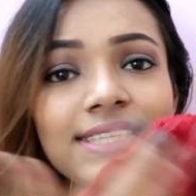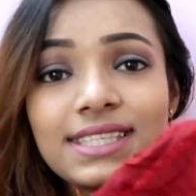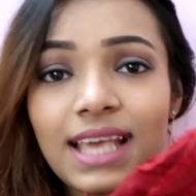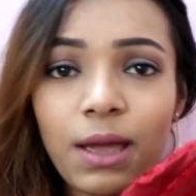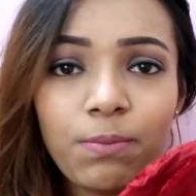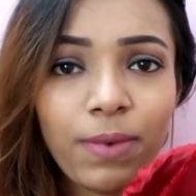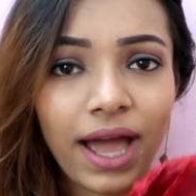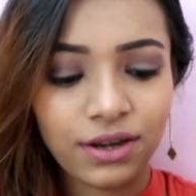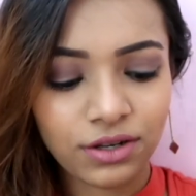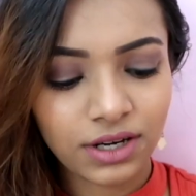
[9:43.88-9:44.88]
the same
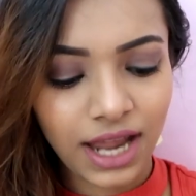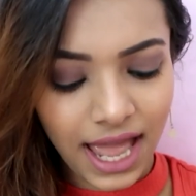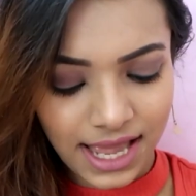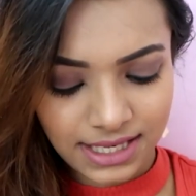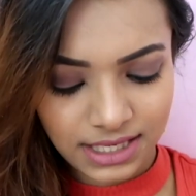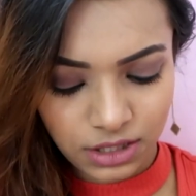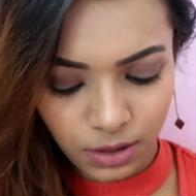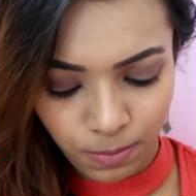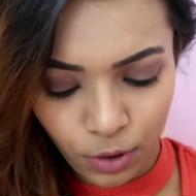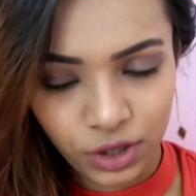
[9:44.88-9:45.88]
pattern as
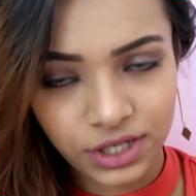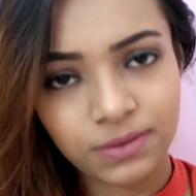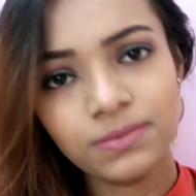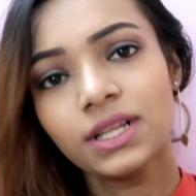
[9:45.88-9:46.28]
the bottom,